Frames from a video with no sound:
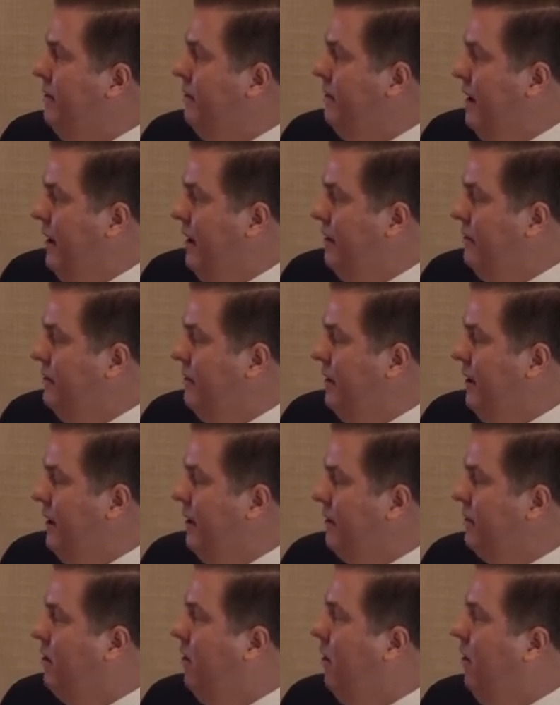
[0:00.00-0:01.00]
that
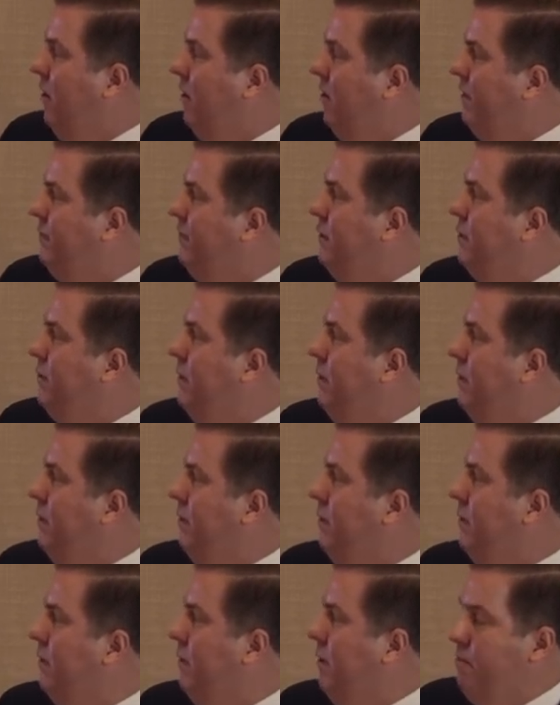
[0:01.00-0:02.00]
uh, call, if you will,
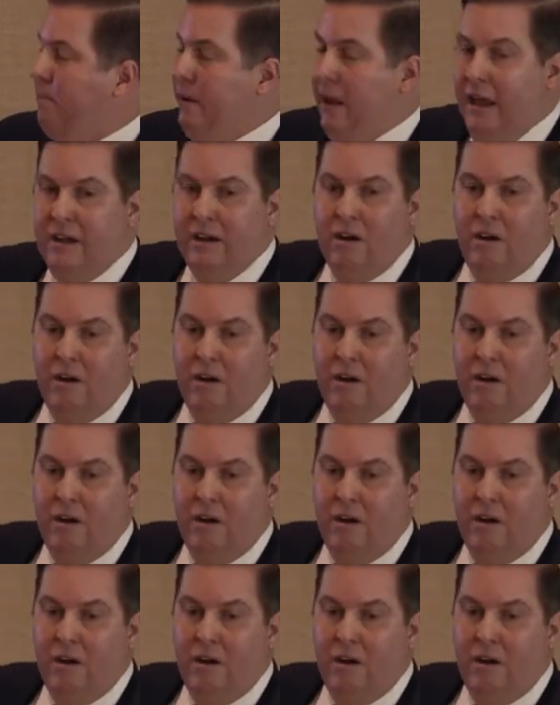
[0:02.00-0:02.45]
are, are bank